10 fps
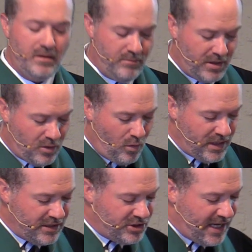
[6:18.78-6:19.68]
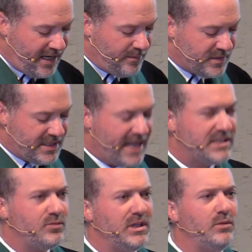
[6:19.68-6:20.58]
But according to James,
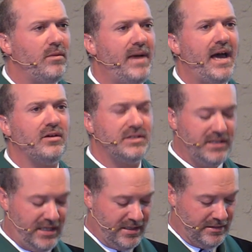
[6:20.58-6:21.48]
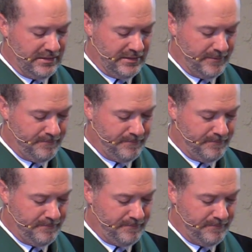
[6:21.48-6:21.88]
that's really what matters in the end.